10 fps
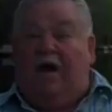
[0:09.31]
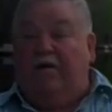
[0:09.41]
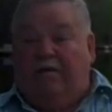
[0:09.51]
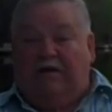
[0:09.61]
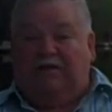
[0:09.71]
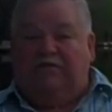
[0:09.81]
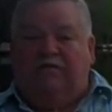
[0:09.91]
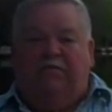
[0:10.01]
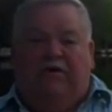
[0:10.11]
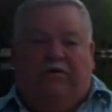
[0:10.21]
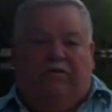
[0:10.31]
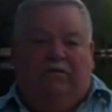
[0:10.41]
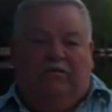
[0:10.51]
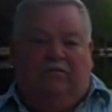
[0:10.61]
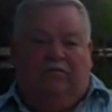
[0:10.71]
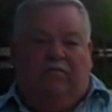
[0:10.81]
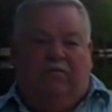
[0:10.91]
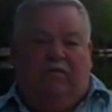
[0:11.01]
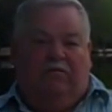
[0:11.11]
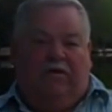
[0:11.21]
I'm actually from here,
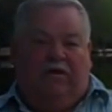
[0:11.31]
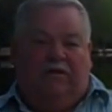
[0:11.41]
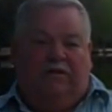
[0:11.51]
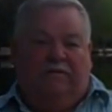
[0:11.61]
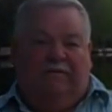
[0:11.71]
born and raised.